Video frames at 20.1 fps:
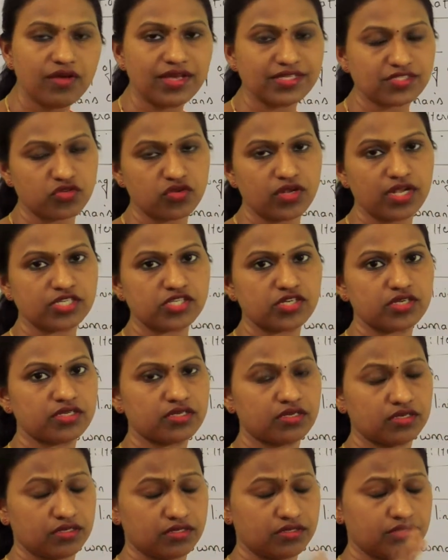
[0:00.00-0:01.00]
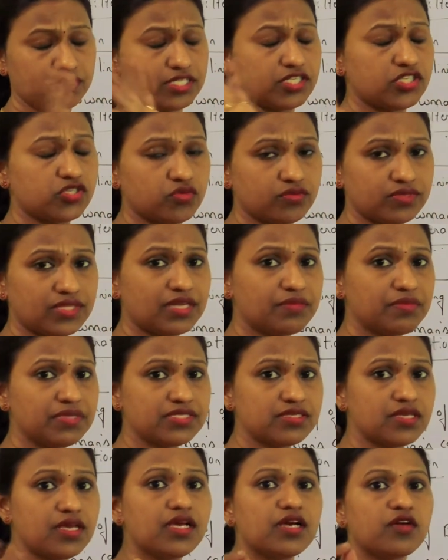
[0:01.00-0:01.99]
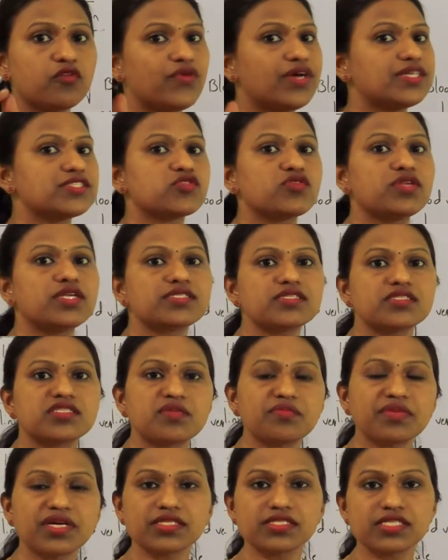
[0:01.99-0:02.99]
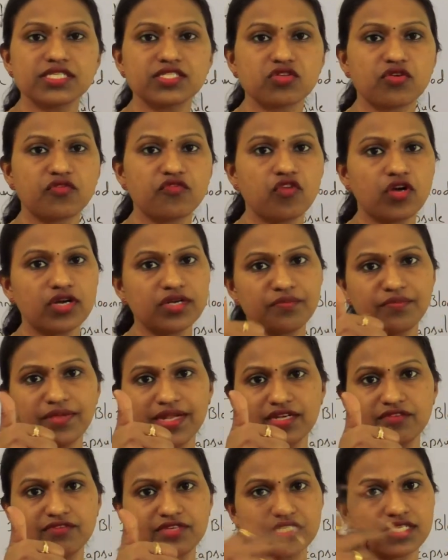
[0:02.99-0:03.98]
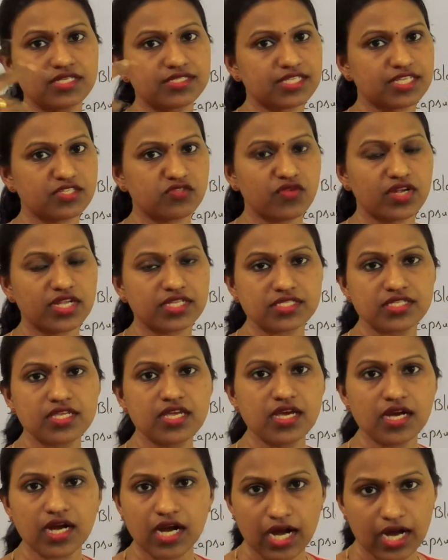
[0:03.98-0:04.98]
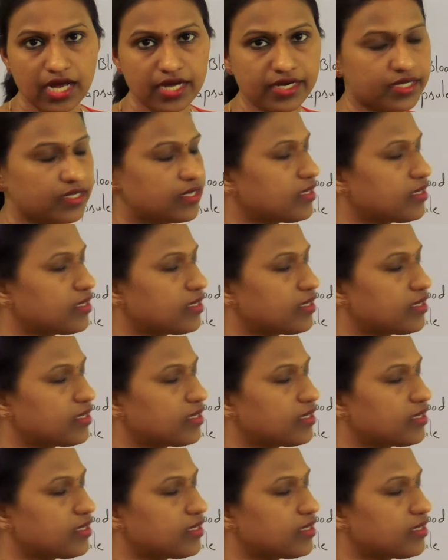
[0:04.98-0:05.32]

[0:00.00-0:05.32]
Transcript: vascular uh, tissue, that means vascular system consists of what? Blood vessels as well as the heart,